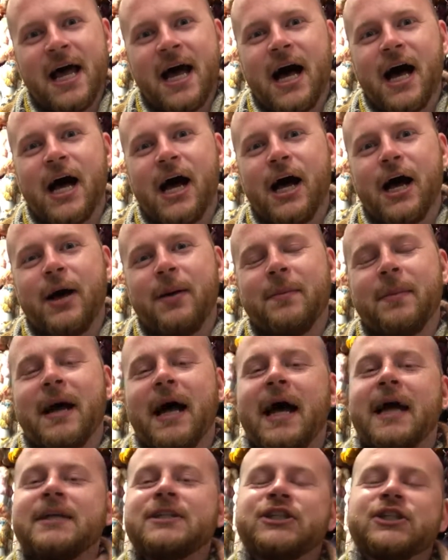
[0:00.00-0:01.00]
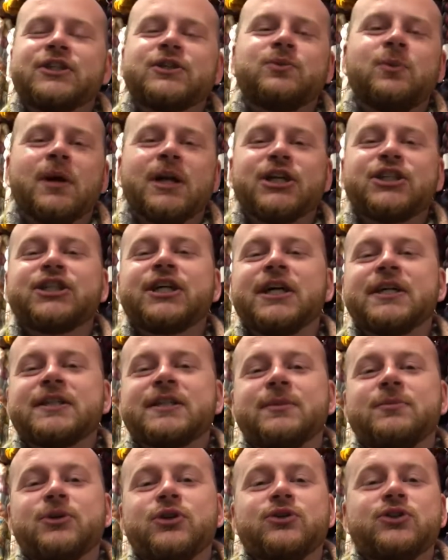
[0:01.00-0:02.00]
I just want to share
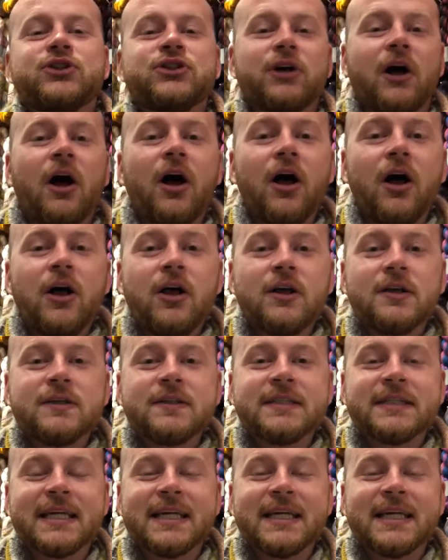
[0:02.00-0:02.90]
some new shawls.